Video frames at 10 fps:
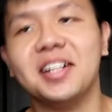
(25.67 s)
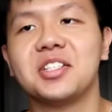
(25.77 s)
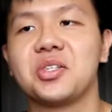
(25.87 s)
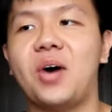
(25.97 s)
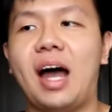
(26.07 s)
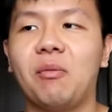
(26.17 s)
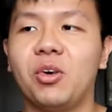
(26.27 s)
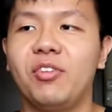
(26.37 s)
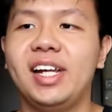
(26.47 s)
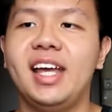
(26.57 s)
So I
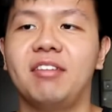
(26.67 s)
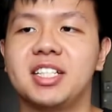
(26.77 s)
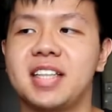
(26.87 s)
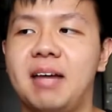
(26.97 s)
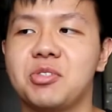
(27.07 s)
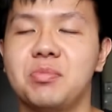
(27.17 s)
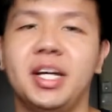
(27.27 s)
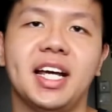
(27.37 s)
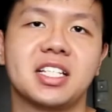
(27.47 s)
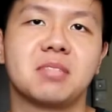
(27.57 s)
won't really have the time to
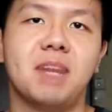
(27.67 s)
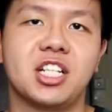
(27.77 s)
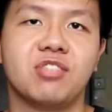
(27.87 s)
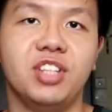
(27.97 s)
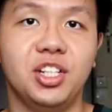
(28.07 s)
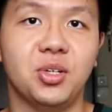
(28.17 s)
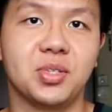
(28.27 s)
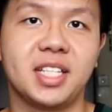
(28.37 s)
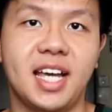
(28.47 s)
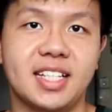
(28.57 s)
make as much
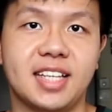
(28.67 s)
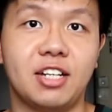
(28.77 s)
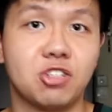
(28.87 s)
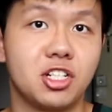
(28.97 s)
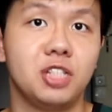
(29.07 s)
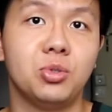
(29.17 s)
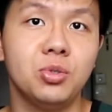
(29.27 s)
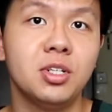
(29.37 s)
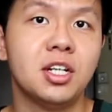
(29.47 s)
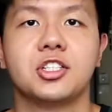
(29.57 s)
videos as I usually do.